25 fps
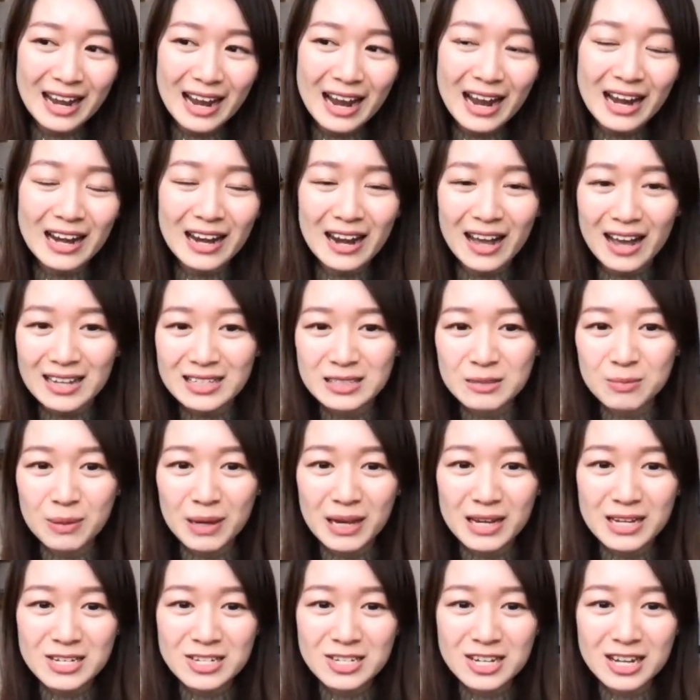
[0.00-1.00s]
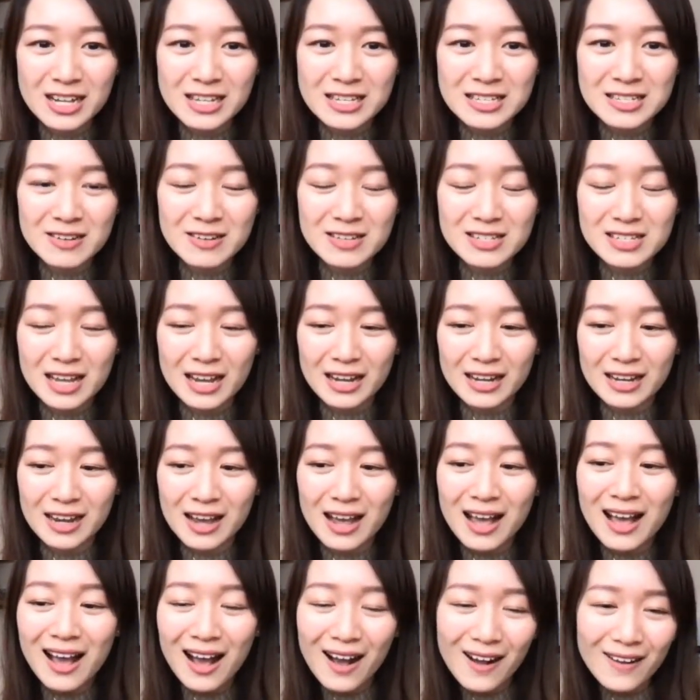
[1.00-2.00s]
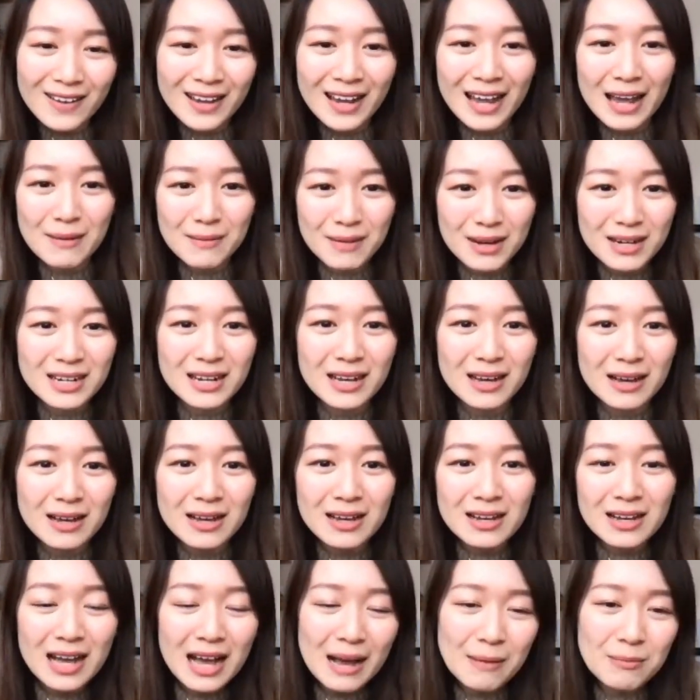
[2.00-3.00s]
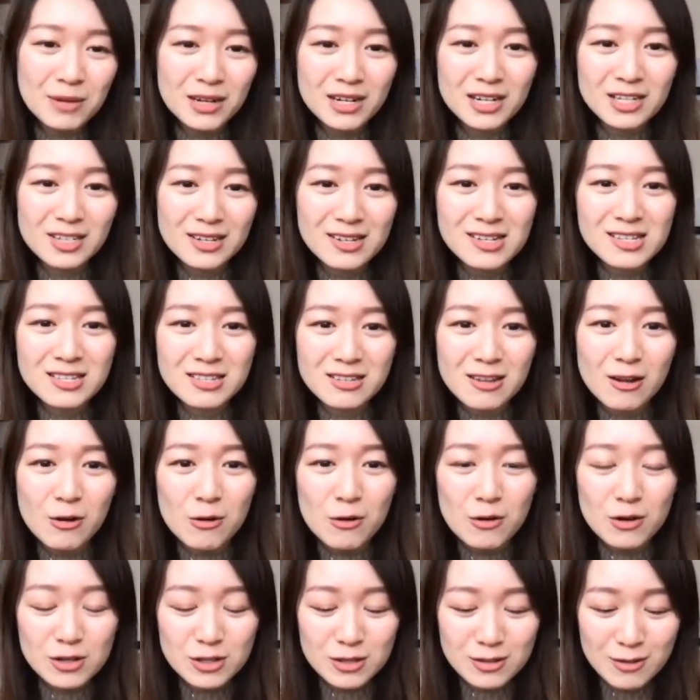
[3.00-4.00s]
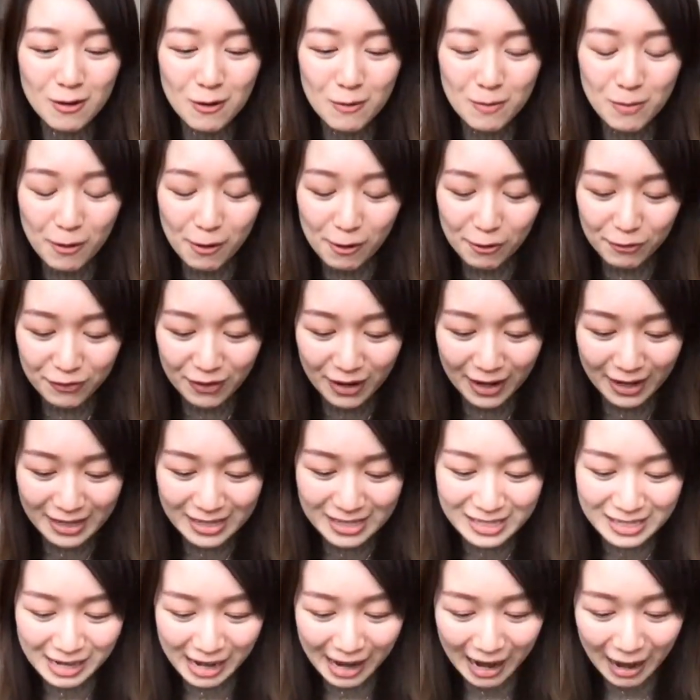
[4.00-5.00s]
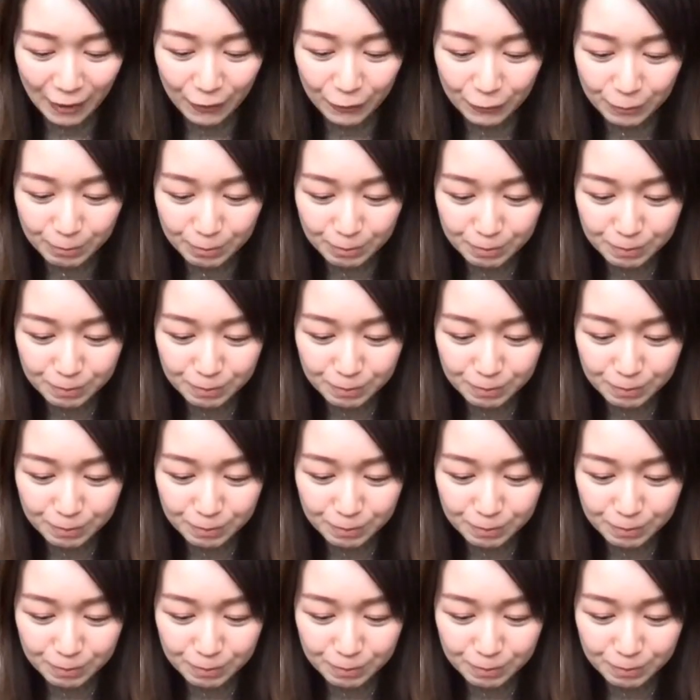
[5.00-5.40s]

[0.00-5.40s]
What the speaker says: I lost patience. I was like, okay, I'm gonna do snowball fights now.